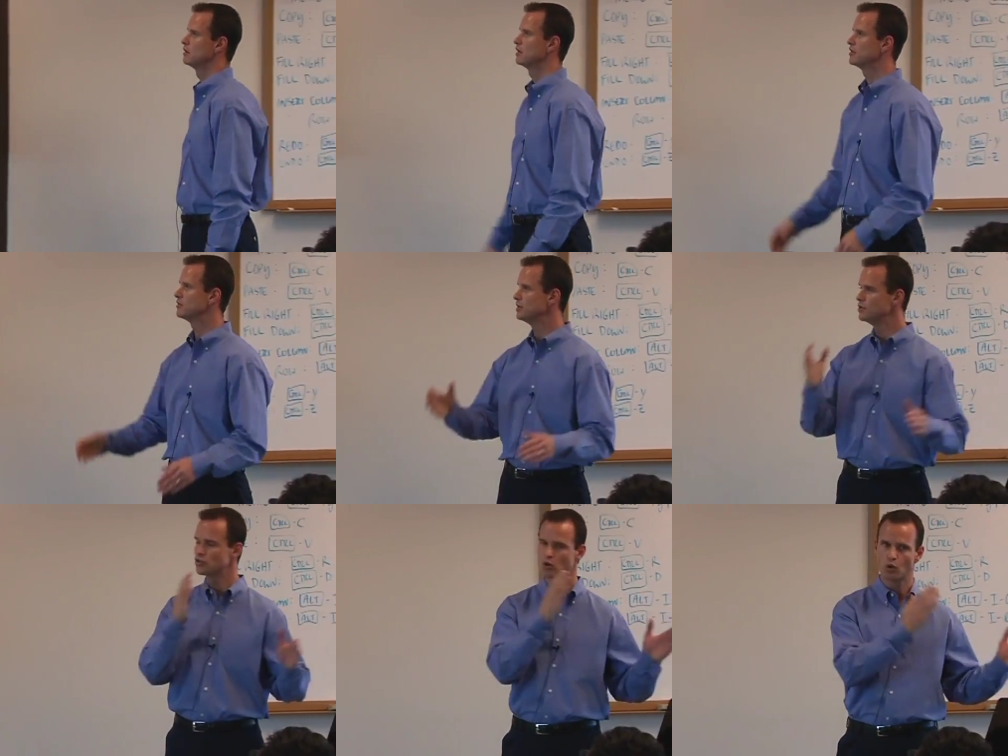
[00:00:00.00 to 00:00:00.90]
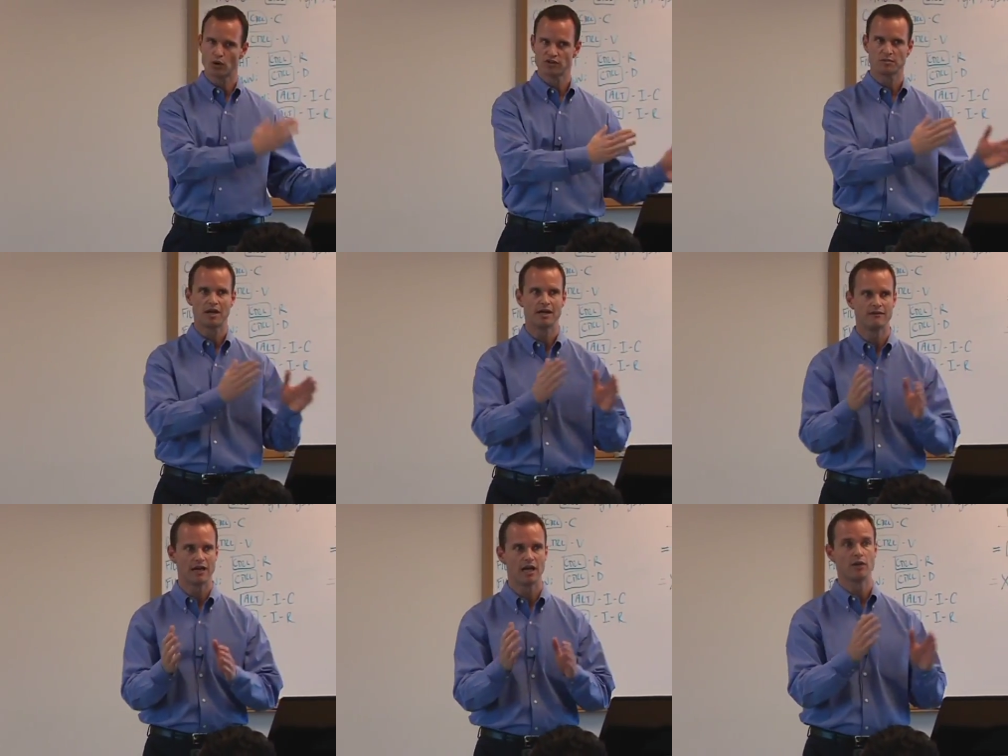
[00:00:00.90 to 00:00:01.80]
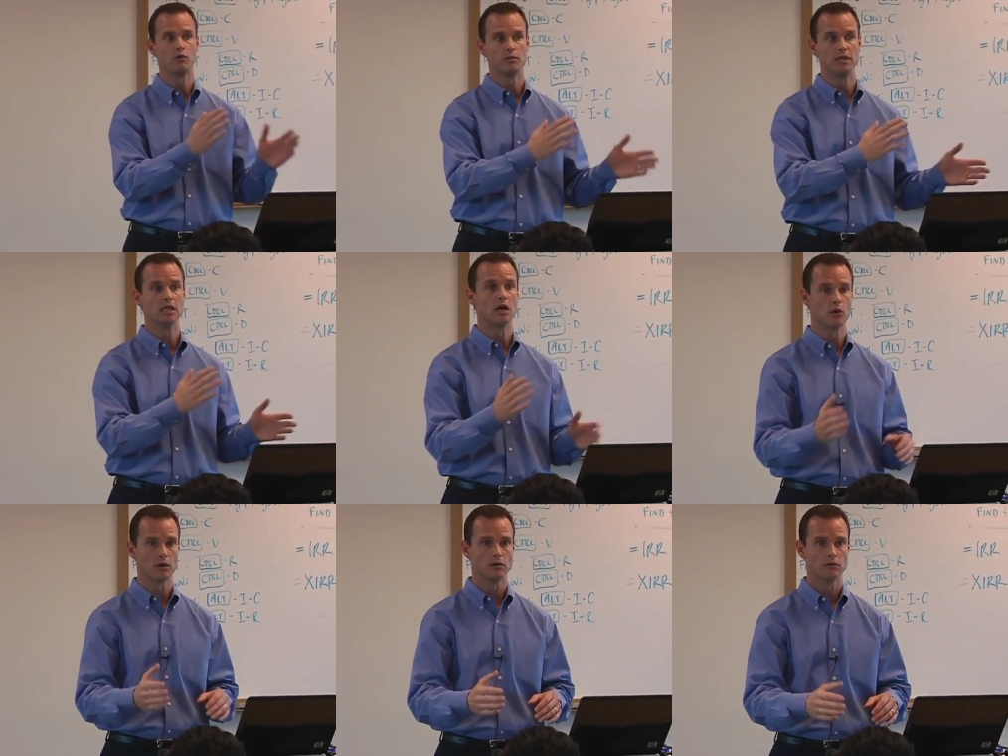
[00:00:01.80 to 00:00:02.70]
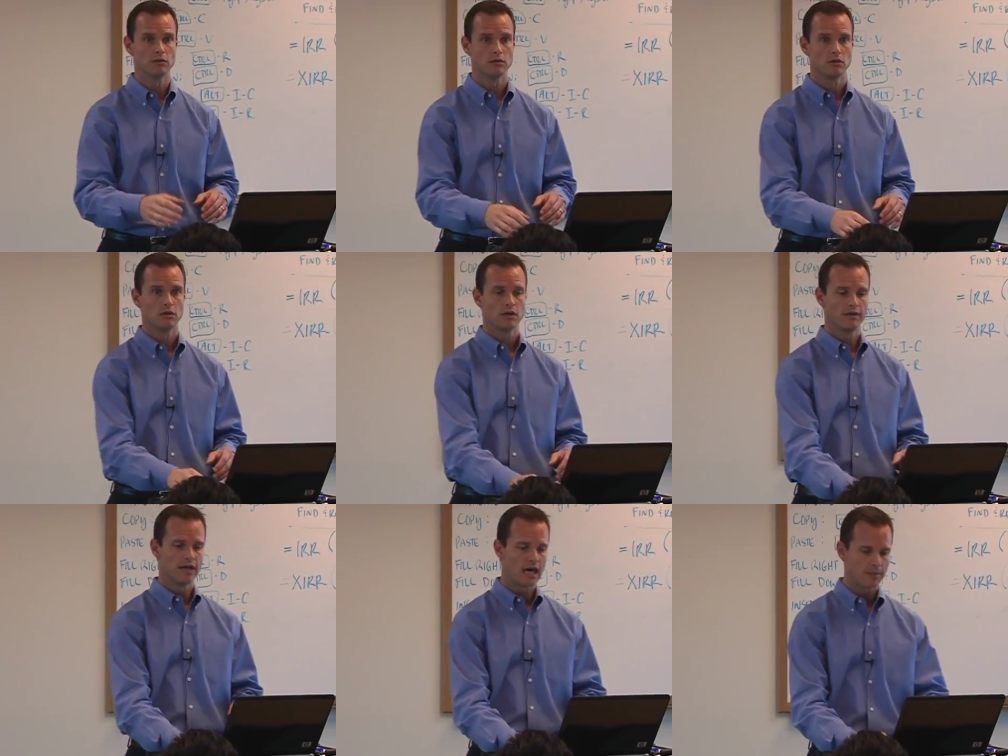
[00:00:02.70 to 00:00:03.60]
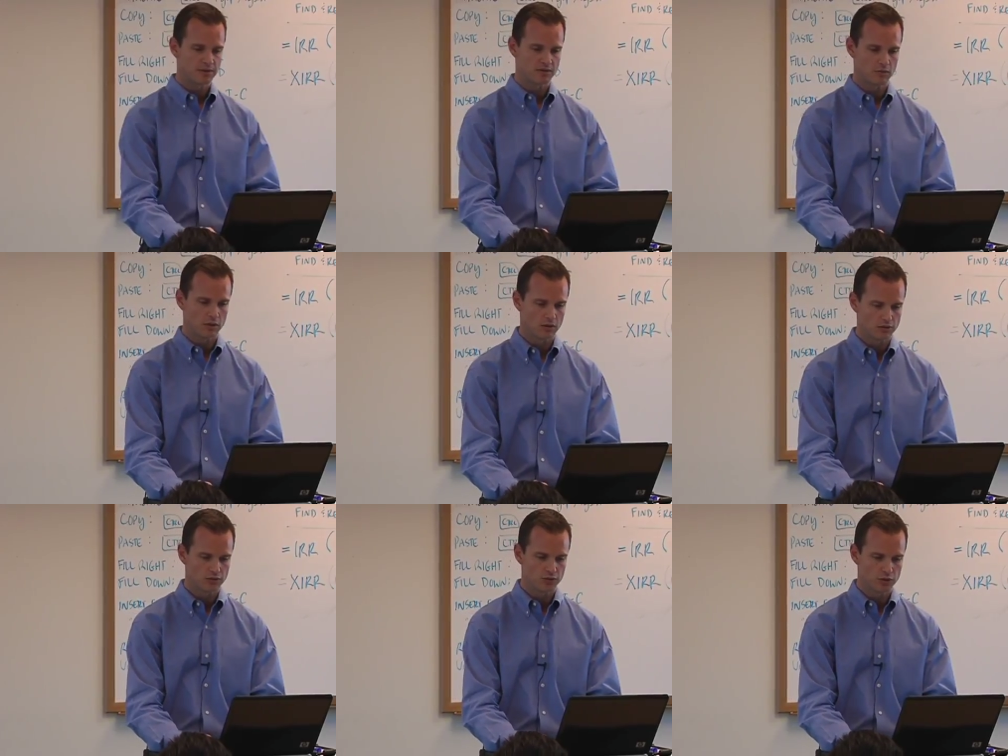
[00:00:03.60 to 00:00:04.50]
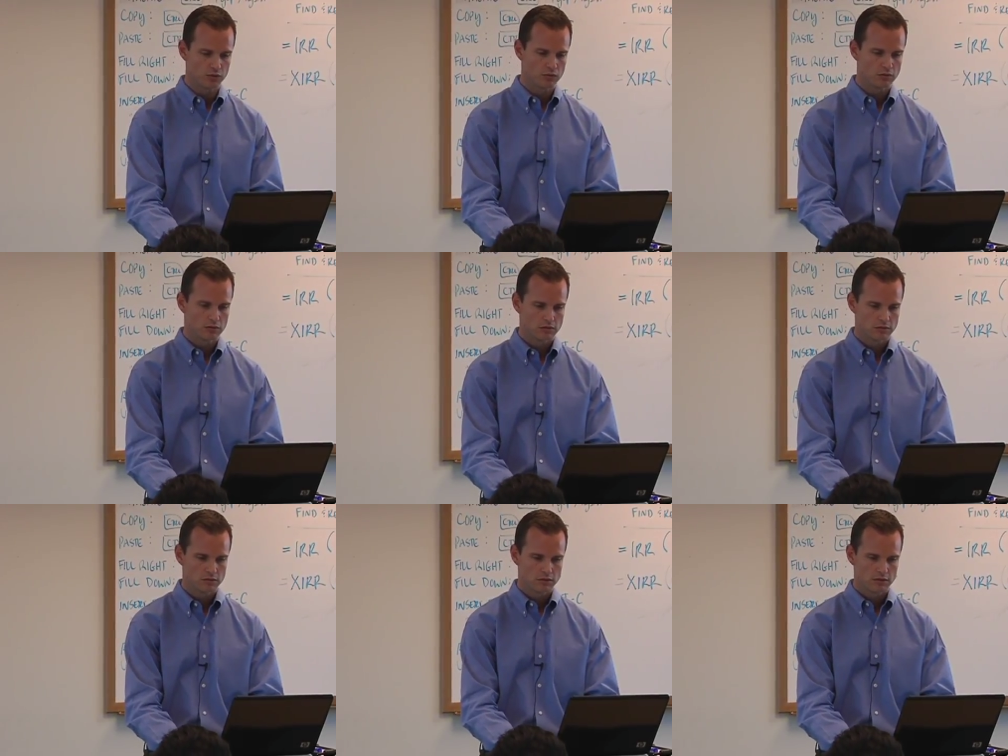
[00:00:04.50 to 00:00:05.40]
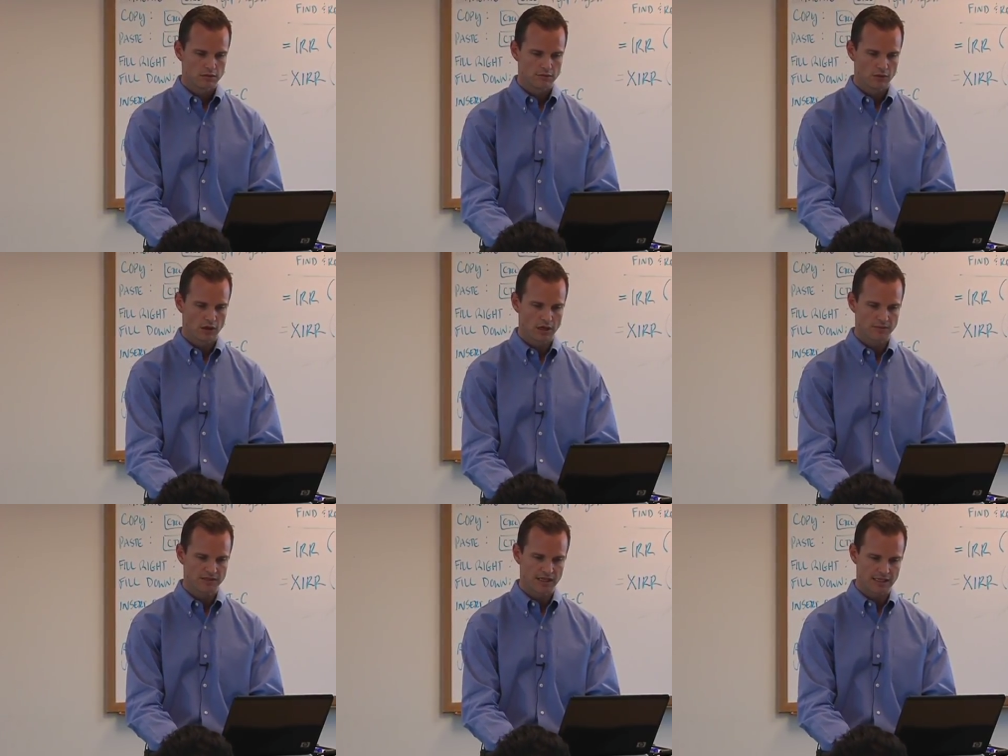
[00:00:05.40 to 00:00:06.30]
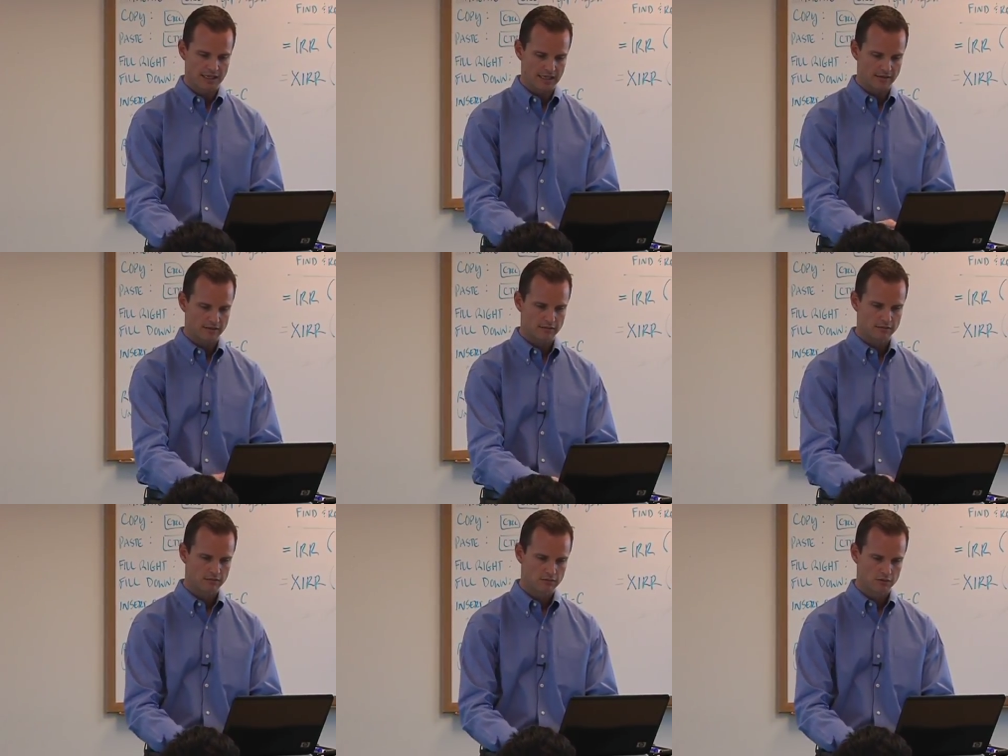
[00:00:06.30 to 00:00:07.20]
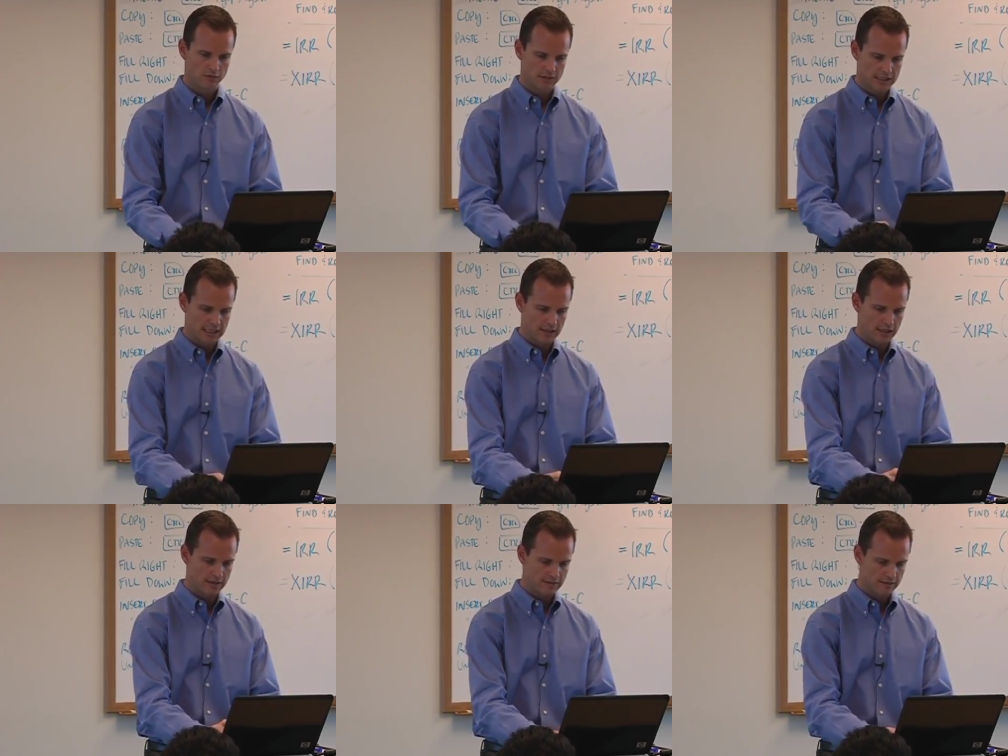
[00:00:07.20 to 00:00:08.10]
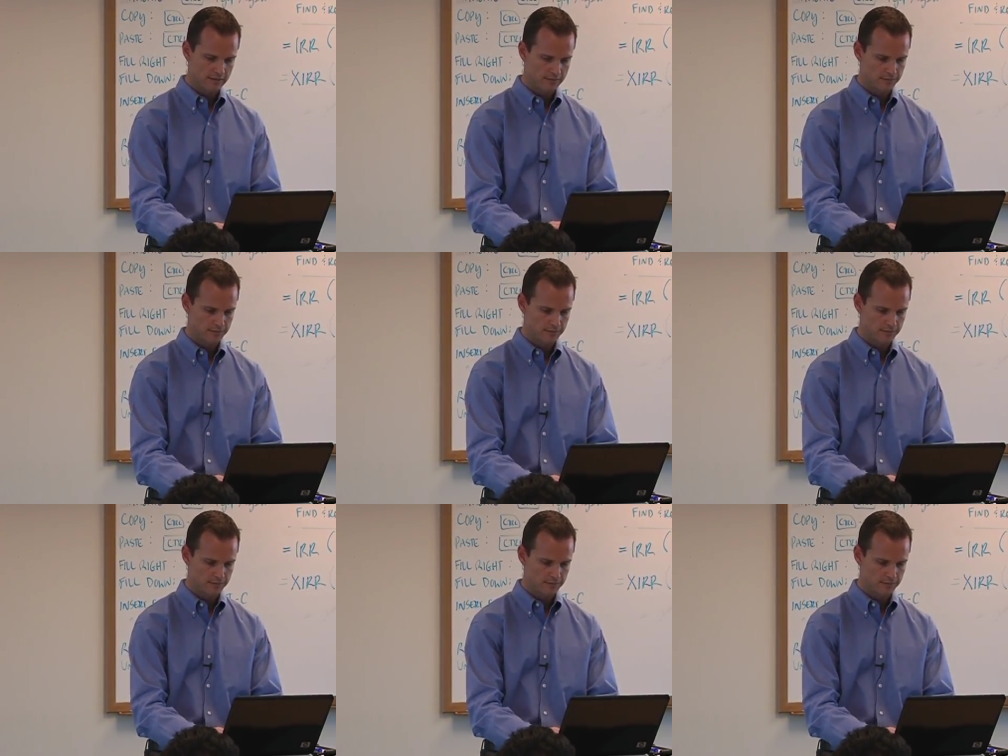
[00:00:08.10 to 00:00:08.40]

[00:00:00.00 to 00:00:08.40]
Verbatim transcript: All right, so each corresponding value would be lower. And the opposite would hold true for our upside case. So if we take this